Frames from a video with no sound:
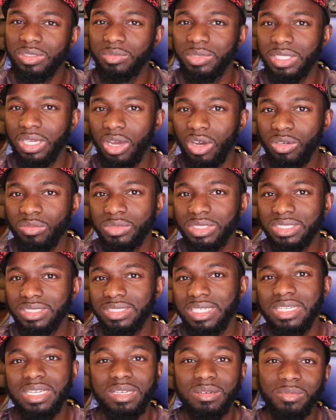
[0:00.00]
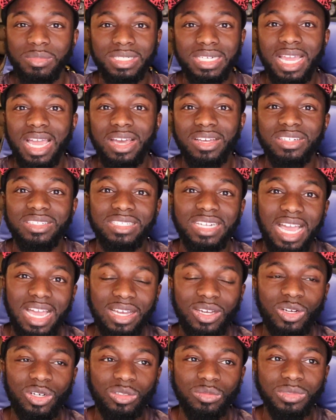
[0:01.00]
to be homies, but now they're not
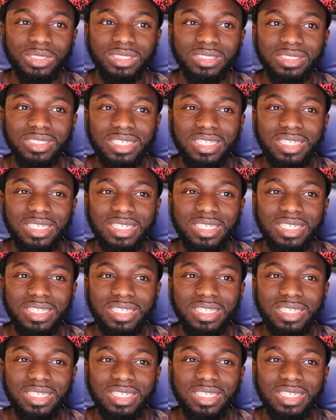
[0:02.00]
homies.